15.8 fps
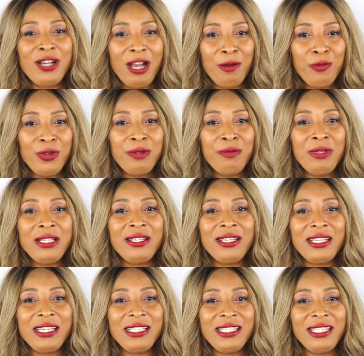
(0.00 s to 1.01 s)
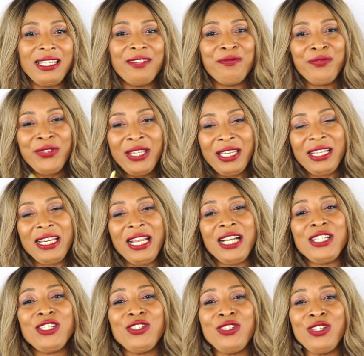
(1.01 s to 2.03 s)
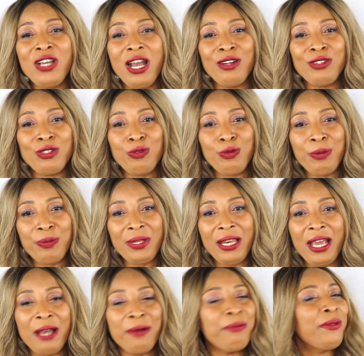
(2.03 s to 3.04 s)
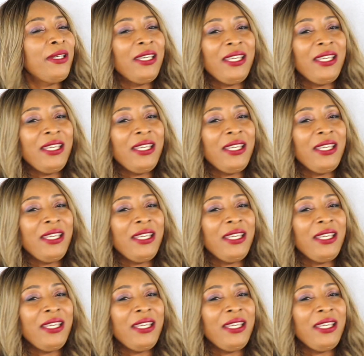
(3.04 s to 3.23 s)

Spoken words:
come with me to the kitchen and I'll show you how to whip it up